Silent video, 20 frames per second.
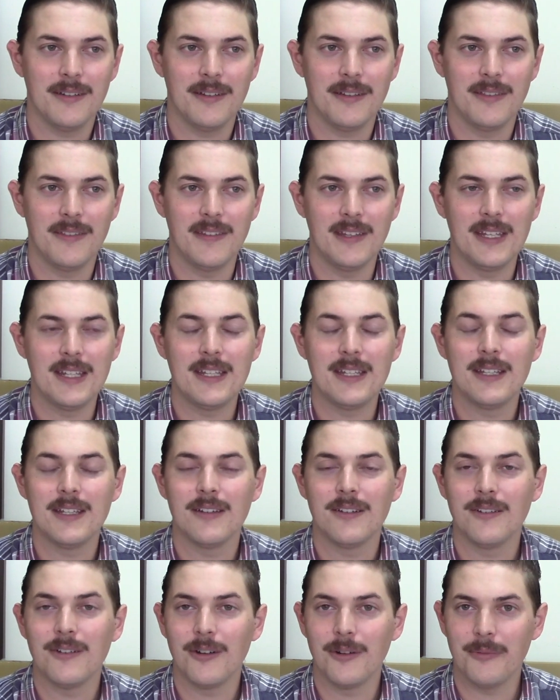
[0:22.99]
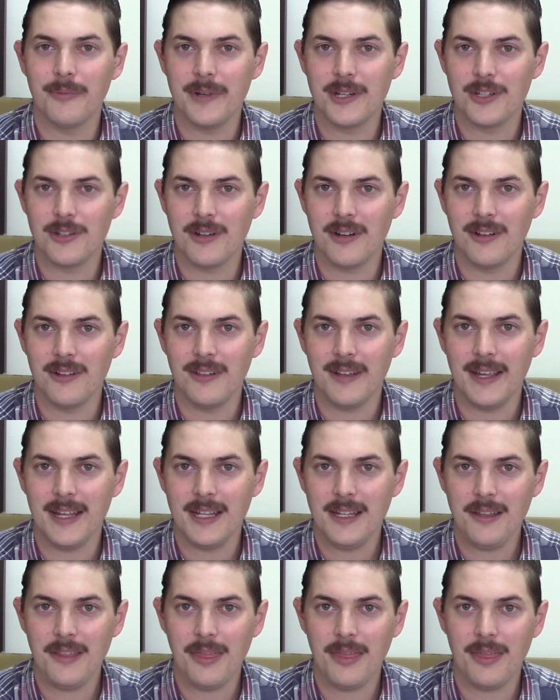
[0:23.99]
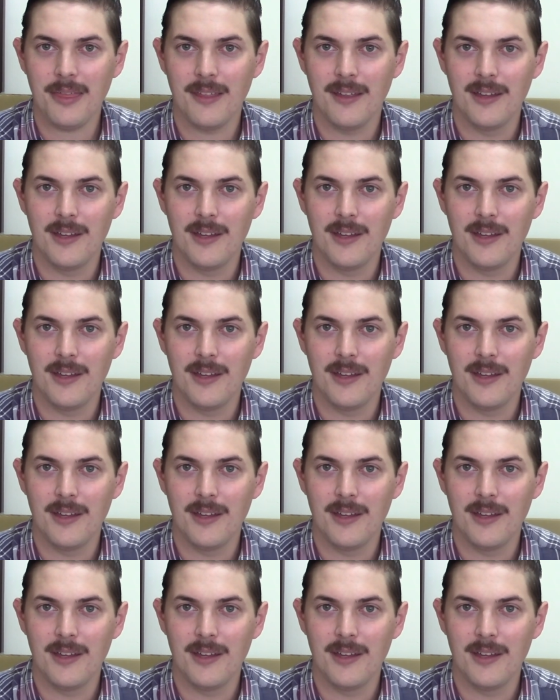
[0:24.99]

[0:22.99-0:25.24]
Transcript: the original length